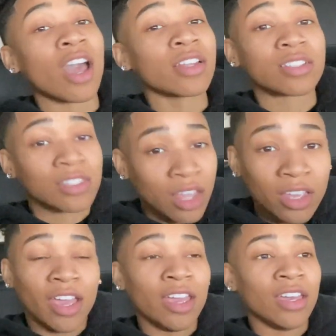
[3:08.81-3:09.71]
out of
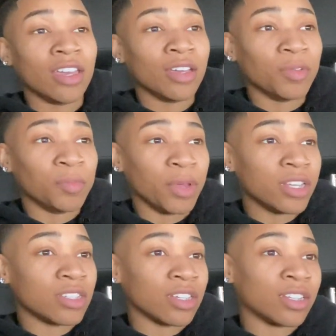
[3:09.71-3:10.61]
state and
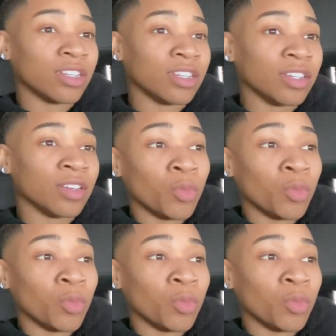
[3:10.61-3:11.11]
basically